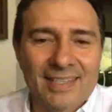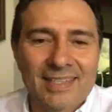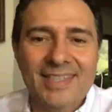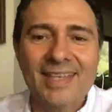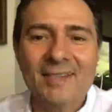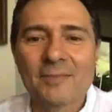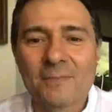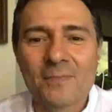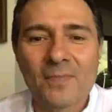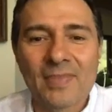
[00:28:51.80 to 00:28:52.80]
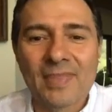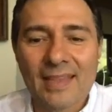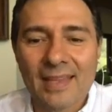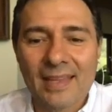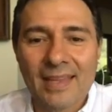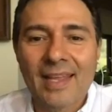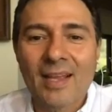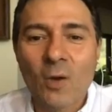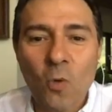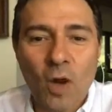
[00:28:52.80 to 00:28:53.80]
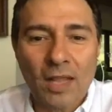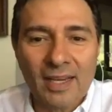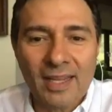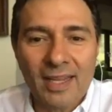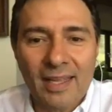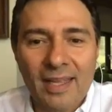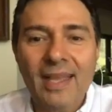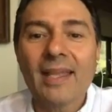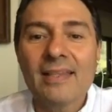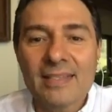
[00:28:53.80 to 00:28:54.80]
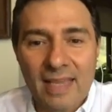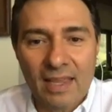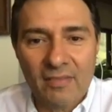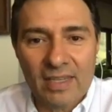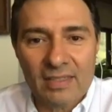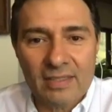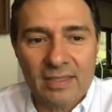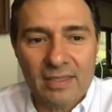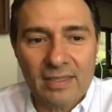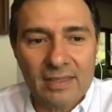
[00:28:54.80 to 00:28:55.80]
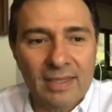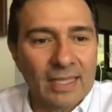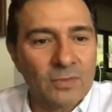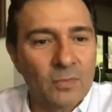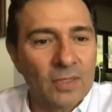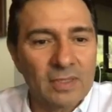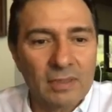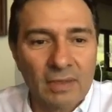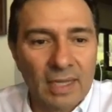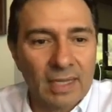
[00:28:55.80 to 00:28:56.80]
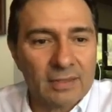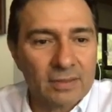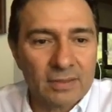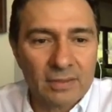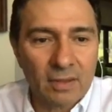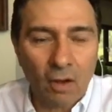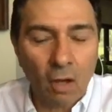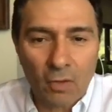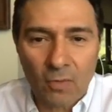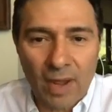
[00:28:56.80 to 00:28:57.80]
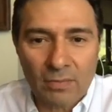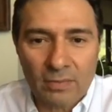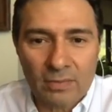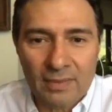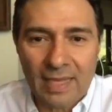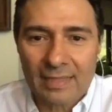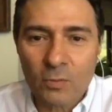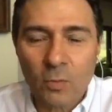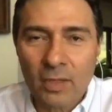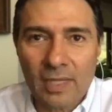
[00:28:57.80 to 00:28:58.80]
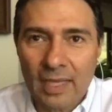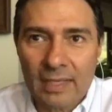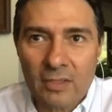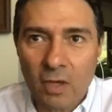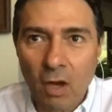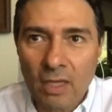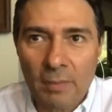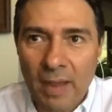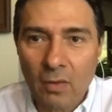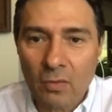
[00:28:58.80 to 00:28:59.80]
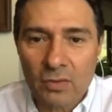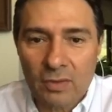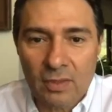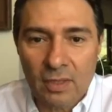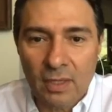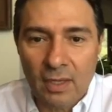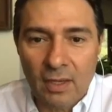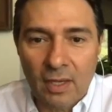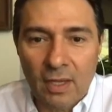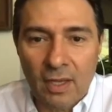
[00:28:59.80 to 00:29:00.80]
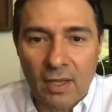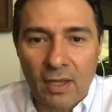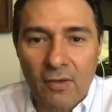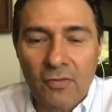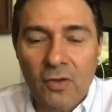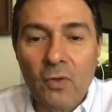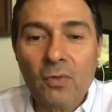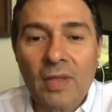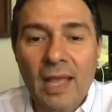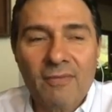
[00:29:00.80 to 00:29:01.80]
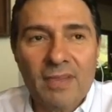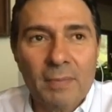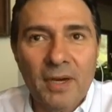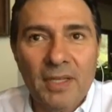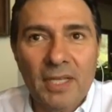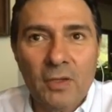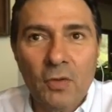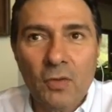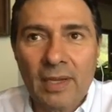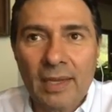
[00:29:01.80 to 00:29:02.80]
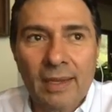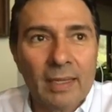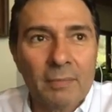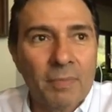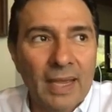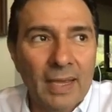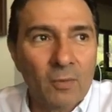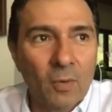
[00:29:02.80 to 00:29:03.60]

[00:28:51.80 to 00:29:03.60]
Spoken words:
See, quality and savings. That's what it's all around. That's what it's all about. If you have the money, you can pay it